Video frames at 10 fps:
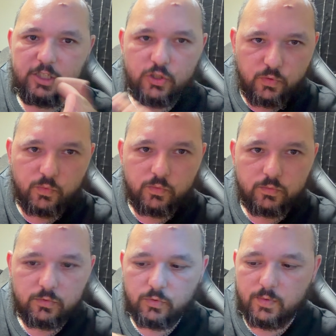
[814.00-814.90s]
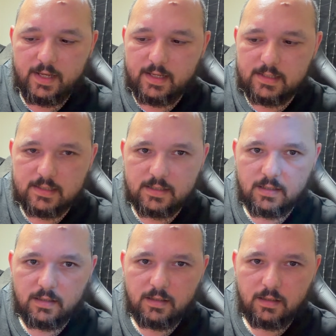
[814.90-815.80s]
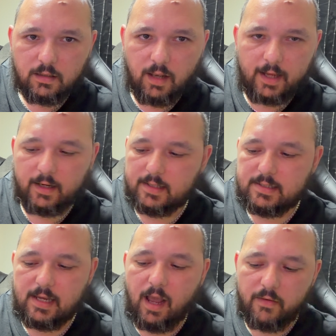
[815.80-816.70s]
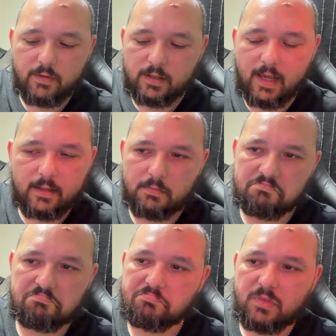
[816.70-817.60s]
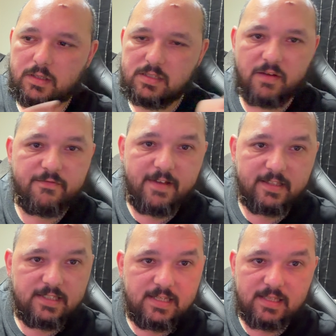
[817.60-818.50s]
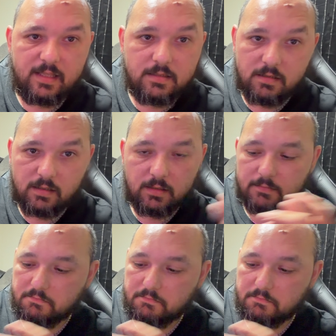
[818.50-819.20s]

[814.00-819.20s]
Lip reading: new to this, like let's say I will get some fancy sensor,